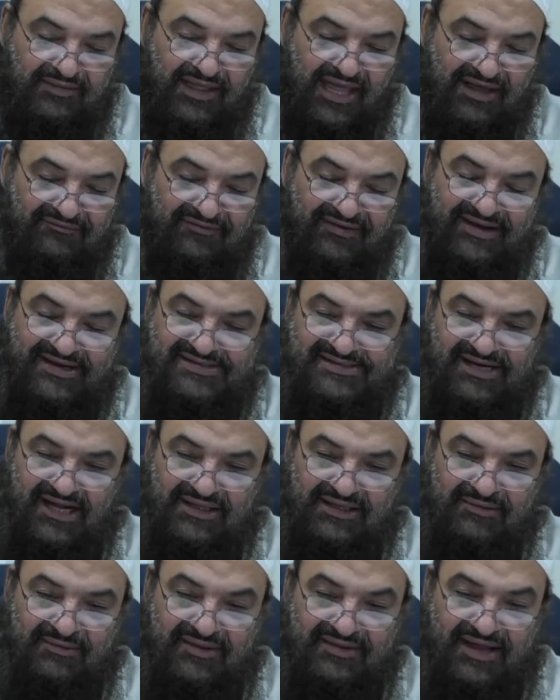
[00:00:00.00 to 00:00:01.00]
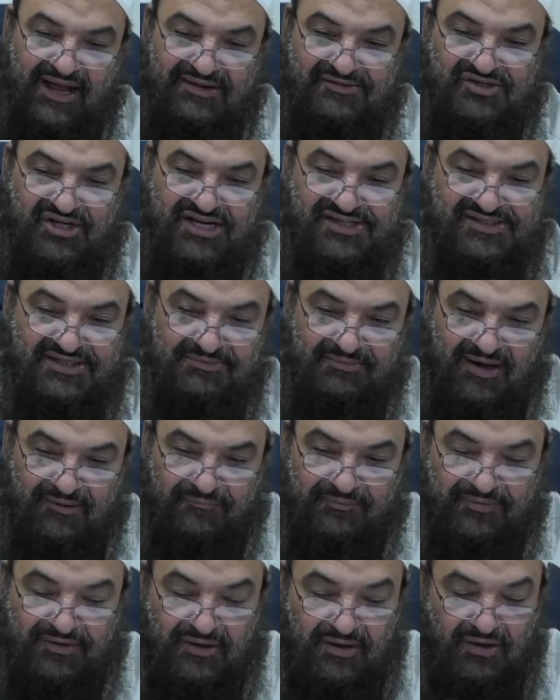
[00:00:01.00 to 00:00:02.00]
they have exiled him and they had chased him
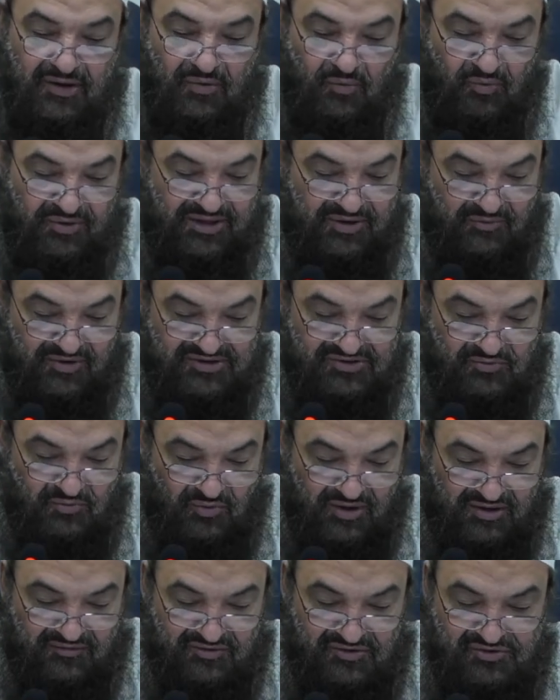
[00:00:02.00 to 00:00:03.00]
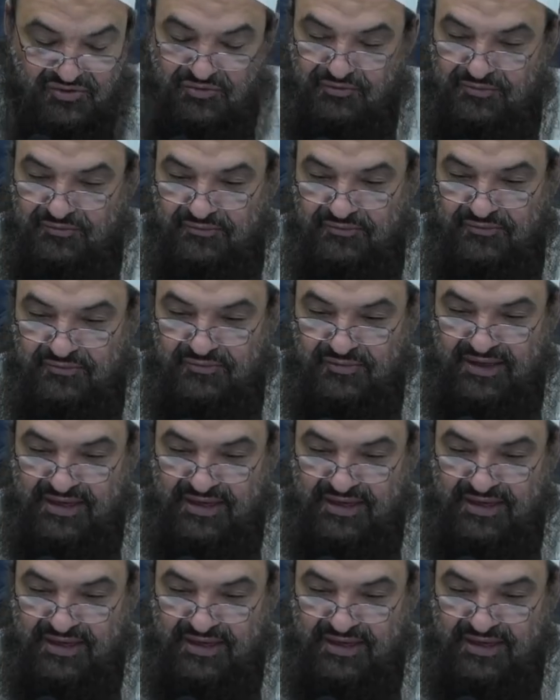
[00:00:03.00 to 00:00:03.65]
up when he was one of the two.